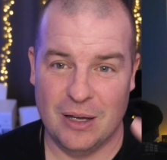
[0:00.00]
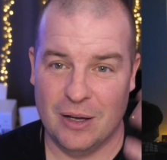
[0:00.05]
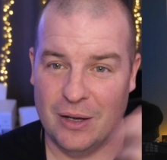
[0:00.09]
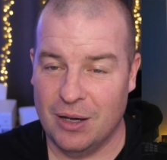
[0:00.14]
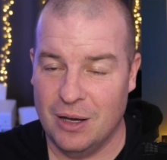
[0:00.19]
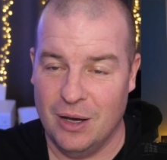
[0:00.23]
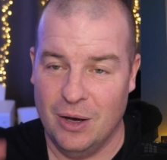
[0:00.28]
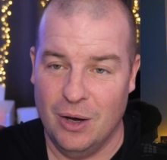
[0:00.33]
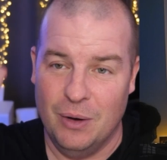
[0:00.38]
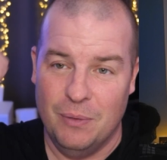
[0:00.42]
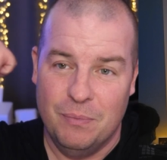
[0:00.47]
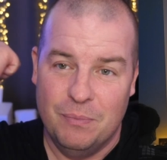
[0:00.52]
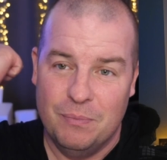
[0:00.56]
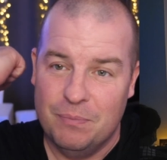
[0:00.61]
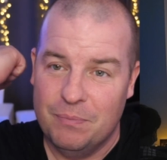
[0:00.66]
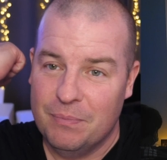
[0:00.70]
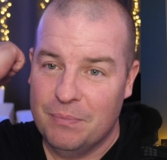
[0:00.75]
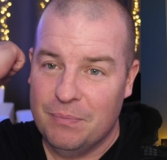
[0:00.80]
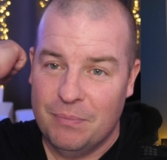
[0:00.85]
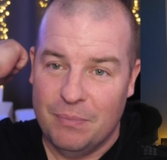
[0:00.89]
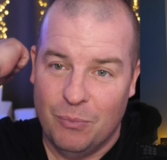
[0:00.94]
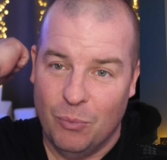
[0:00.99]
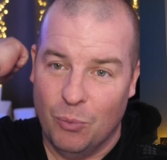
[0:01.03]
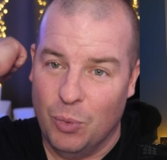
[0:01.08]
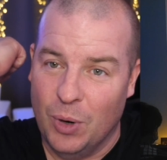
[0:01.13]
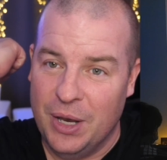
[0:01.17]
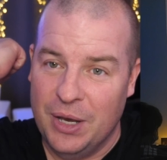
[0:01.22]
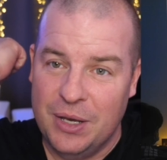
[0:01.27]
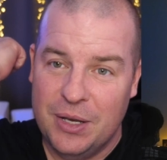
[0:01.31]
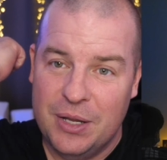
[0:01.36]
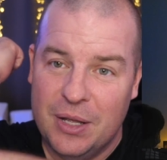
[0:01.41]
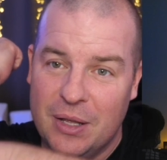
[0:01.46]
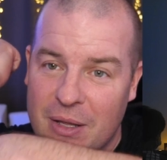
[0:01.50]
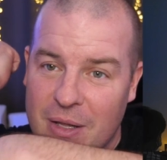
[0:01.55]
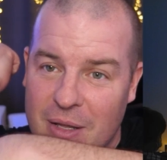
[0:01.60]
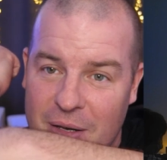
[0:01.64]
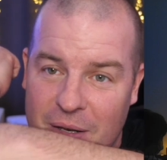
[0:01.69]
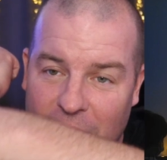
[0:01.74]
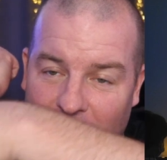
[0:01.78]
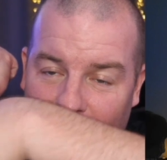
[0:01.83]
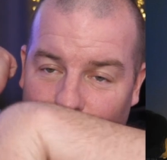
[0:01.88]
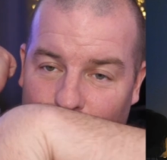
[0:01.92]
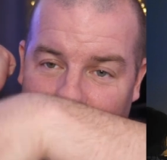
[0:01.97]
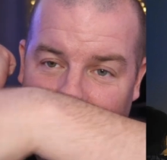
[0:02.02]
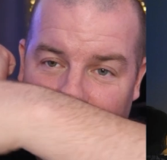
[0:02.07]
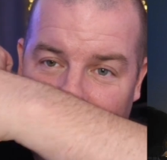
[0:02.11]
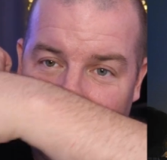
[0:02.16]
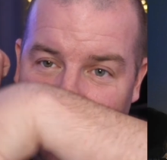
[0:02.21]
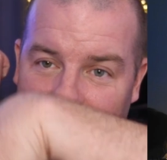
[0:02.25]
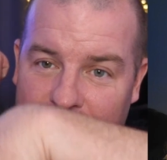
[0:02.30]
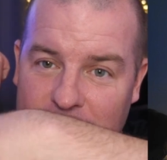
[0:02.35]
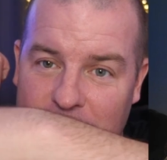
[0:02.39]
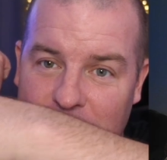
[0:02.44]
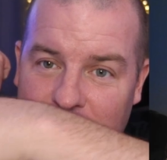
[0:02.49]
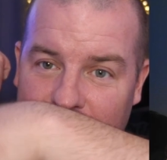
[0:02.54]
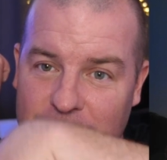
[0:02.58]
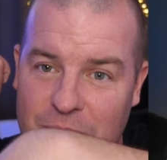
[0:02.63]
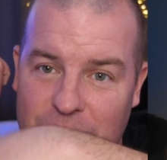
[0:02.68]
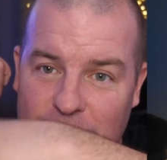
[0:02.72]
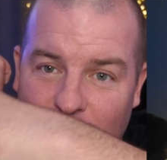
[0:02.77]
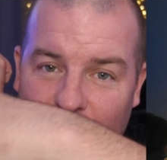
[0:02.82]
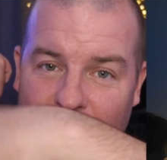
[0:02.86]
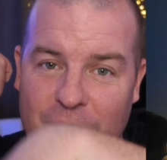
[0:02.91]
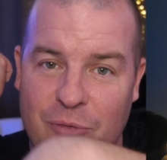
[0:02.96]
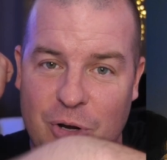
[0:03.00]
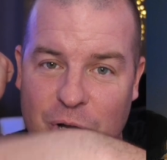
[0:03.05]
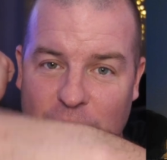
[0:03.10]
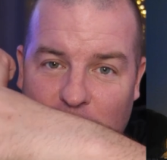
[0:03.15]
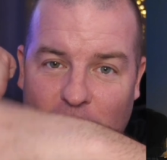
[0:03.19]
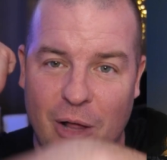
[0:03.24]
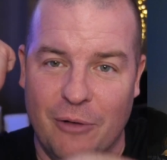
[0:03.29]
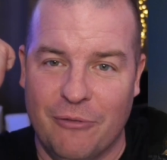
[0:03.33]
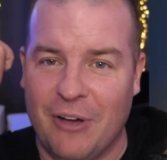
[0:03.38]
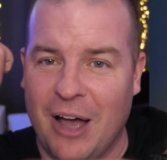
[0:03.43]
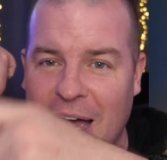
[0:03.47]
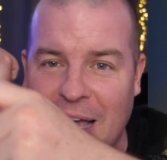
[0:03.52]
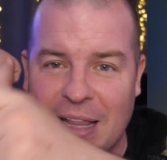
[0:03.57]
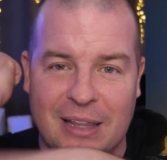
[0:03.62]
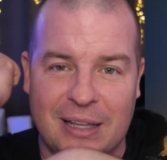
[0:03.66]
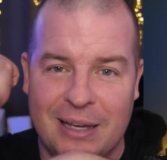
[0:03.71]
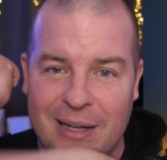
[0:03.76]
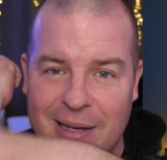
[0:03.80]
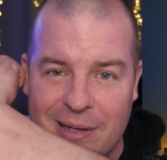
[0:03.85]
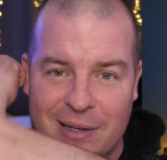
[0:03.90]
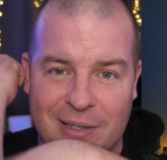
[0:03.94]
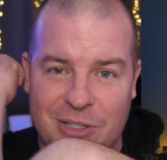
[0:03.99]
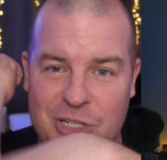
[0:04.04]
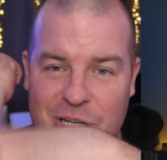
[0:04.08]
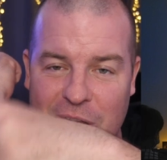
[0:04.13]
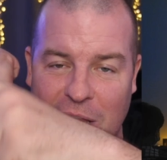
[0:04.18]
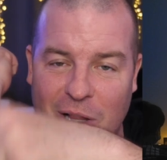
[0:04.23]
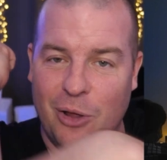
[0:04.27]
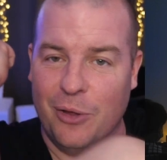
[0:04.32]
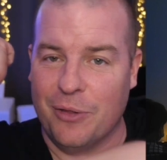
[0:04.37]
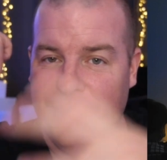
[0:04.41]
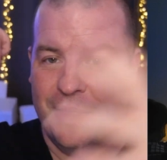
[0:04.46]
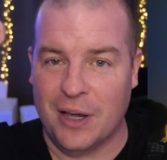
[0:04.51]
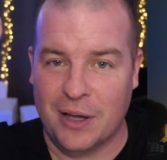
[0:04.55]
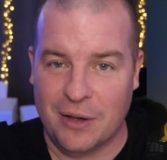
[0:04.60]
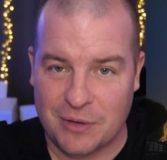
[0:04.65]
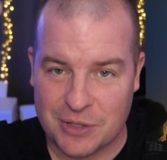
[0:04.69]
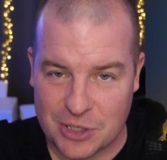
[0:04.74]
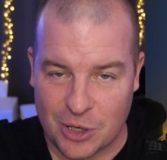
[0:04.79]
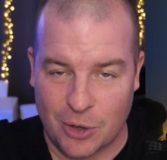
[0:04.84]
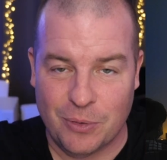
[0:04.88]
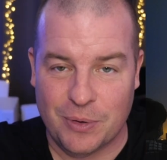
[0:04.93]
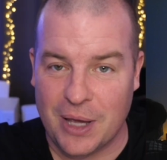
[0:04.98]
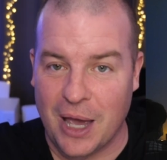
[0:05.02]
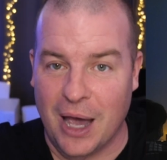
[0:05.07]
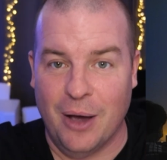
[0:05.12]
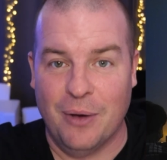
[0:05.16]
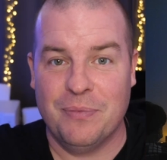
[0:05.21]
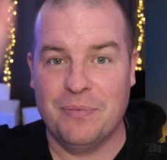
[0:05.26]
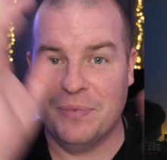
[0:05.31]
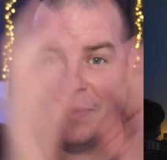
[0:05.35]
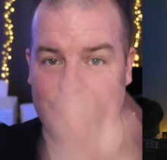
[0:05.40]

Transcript: uh, wind, not wind, whatever you call it, violin and cello thing. So, yeah